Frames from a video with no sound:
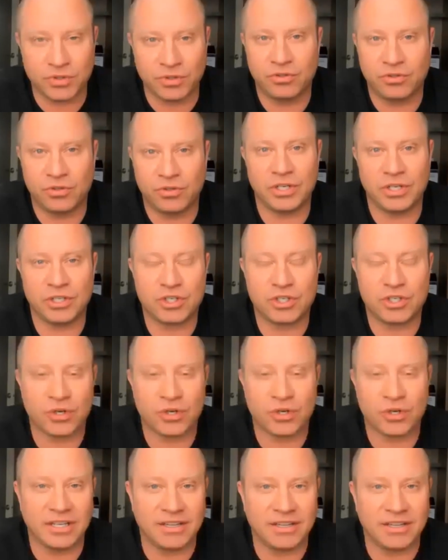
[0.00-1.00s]
to ensure
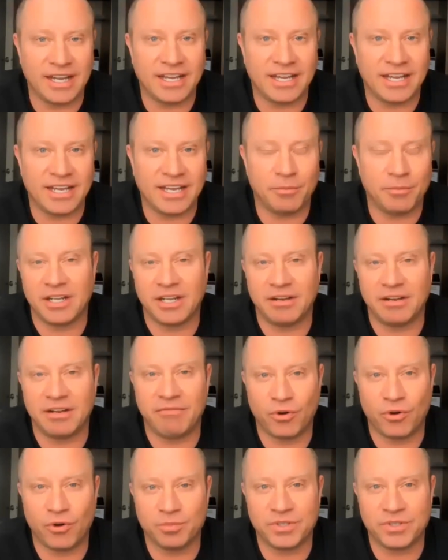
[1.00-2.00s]
that they can make an
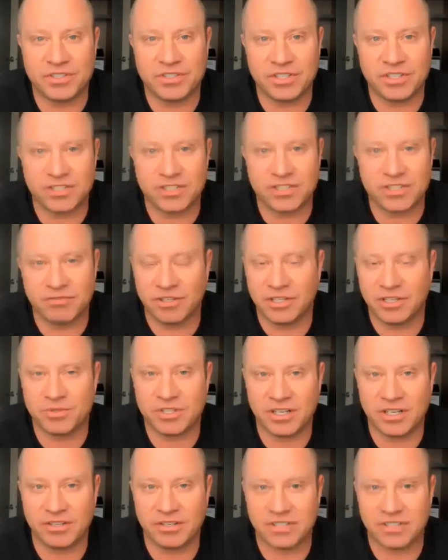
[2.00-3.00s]
informed decision for
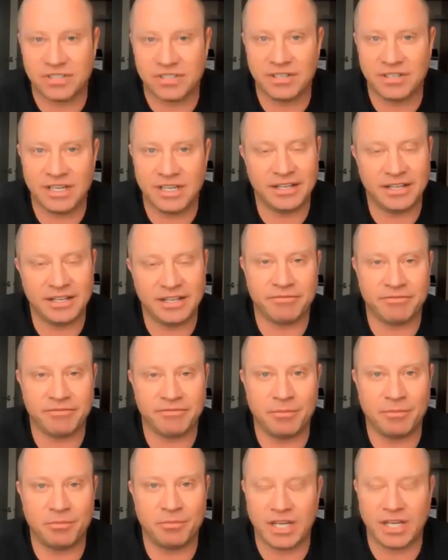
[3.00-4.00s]
themselves and their
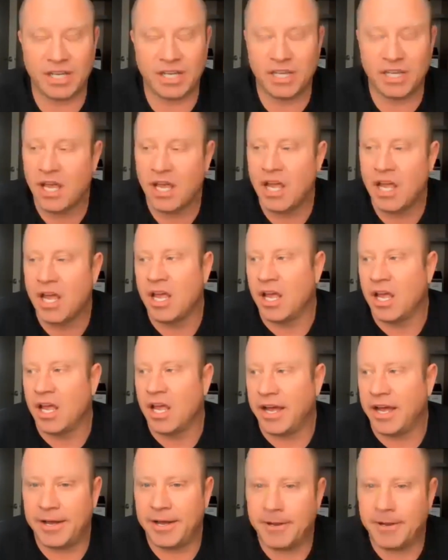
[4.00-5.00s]
family.
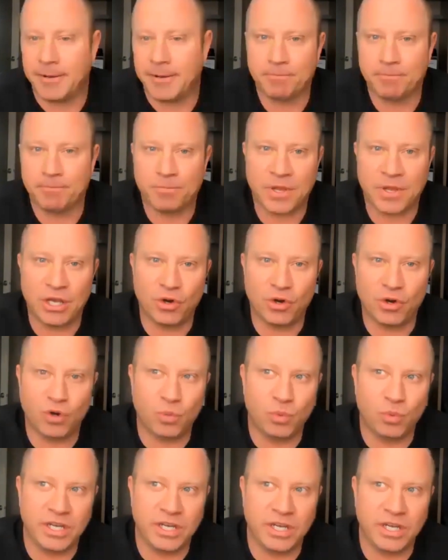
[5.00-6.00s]
Um, you know,
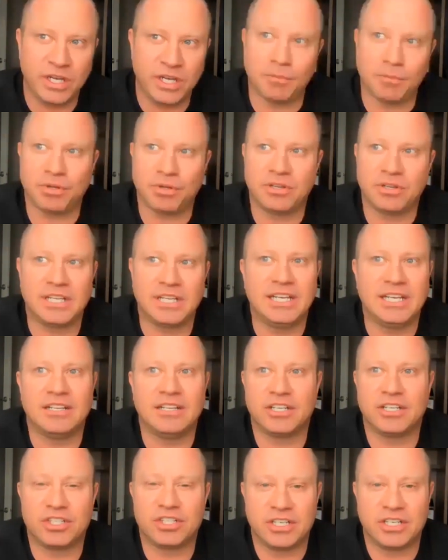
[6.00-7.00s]
we completely
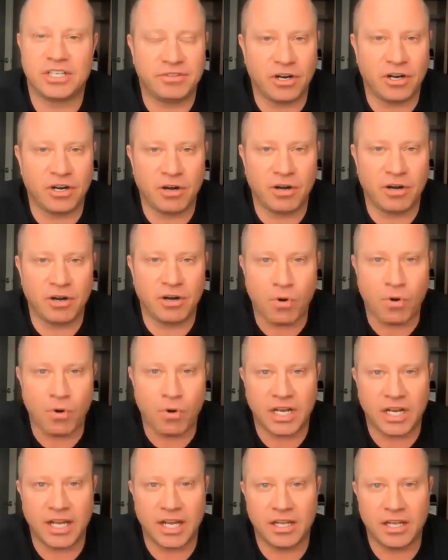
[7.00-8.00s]
shifted our
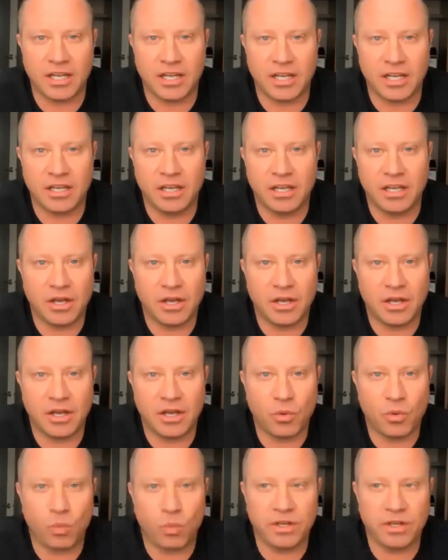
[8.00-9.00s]
marketing
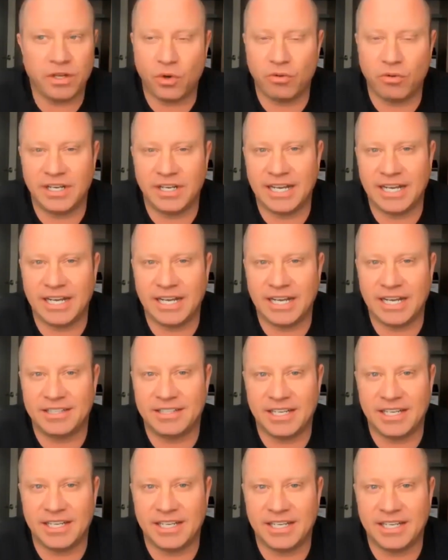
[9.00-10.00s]
when the COVID 19
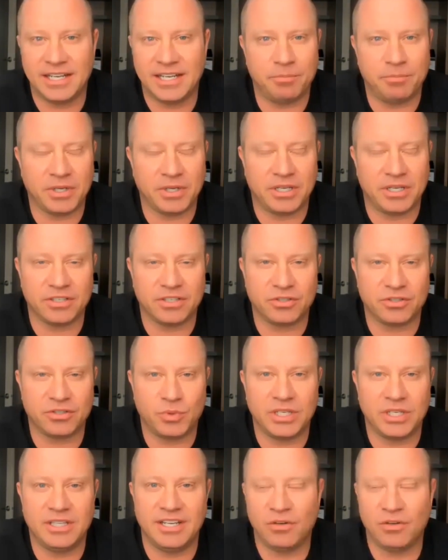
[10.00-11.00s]
hit because we
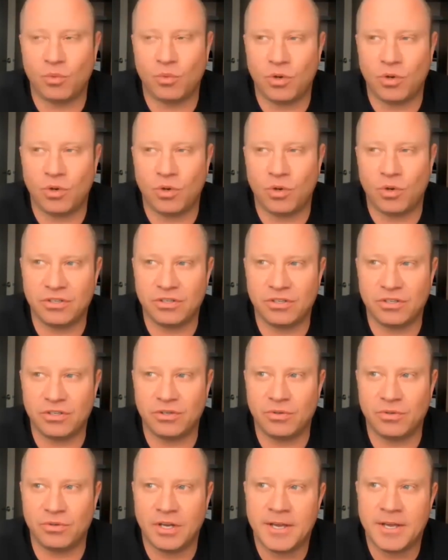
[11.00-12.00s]
didn't want to,
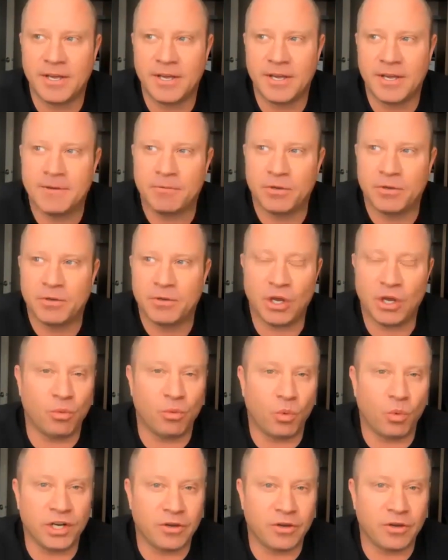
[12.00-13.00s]
you know, one,
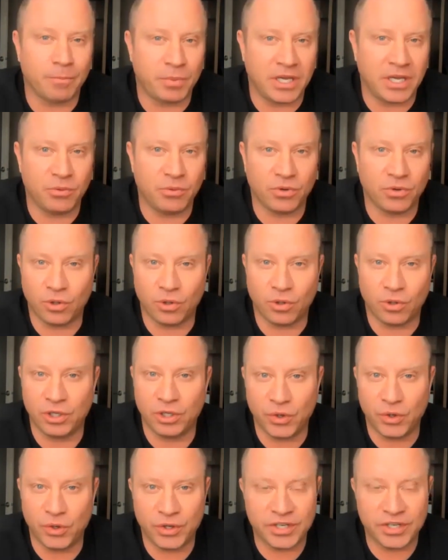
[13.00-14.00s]
compete with all the
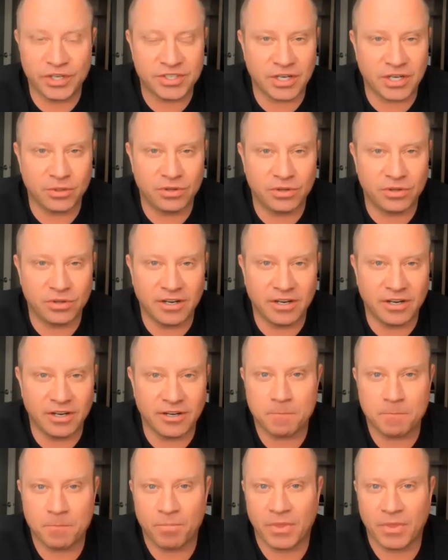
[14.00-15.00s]
noise out there
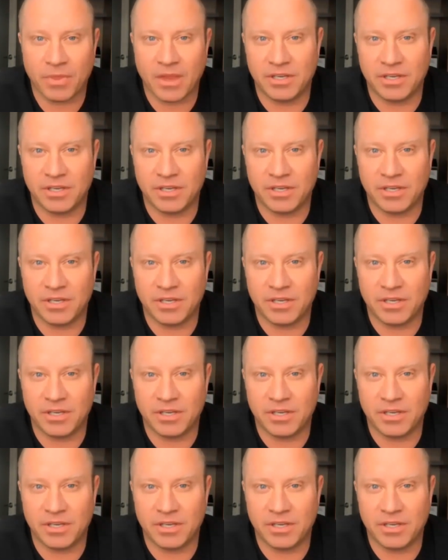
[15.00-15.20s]
mm-hmm. because